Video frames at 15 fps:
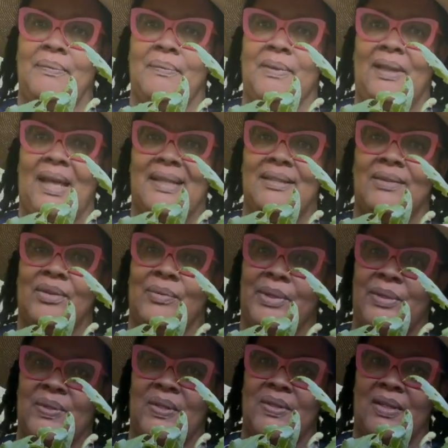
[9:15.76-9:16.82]
lots of the
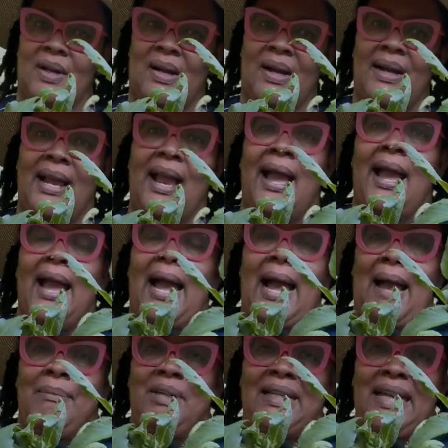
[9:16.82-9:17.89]
roses are.
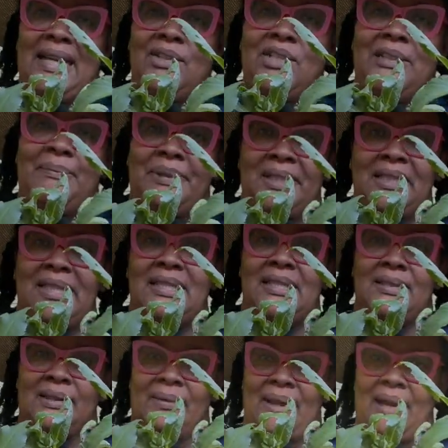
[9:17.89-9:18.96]
I'm going to actually put these in
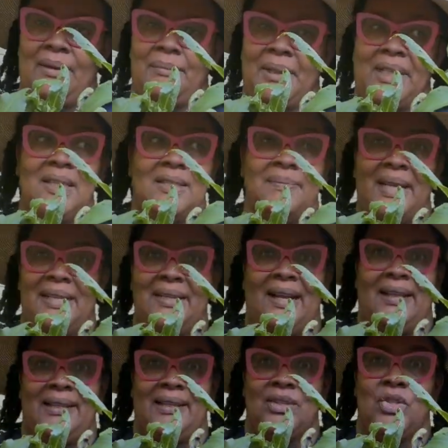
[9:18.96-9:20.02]
the ground because my
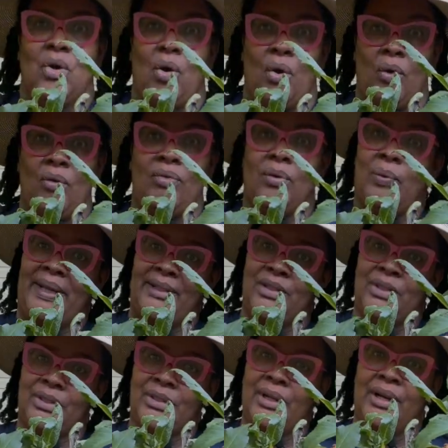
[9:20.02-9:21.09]
dahlias overwinter